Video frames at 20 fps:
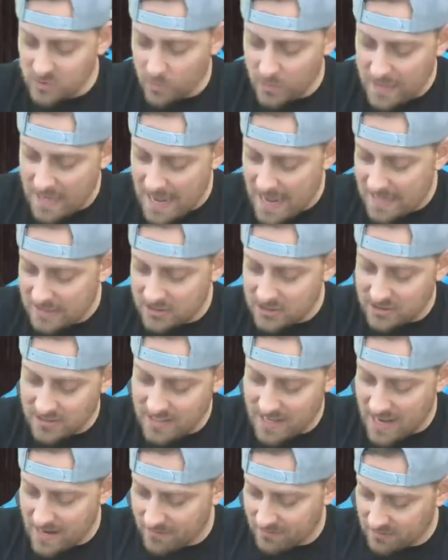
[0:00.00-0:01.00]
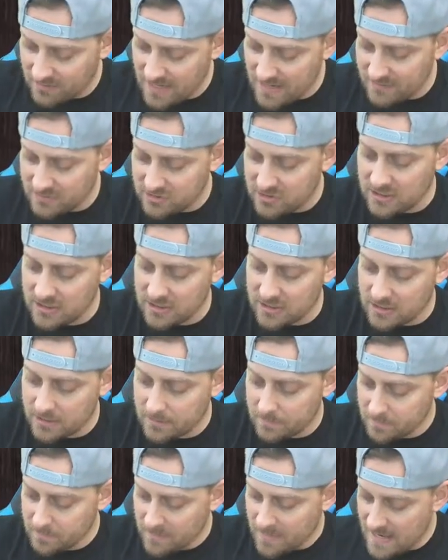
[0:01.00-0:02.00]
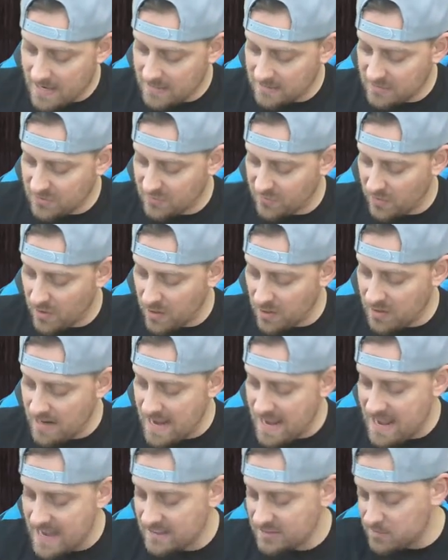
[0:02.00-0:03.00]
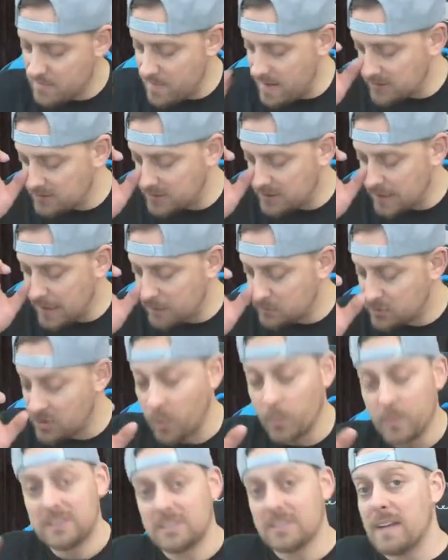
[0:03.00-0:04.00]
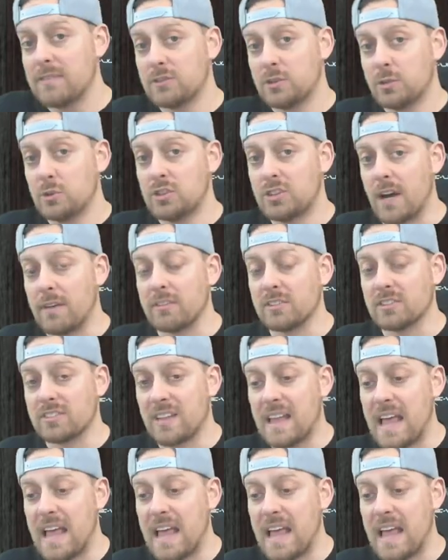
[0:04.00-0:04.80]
do we actually have left here as far as magic items go? We still have two shovels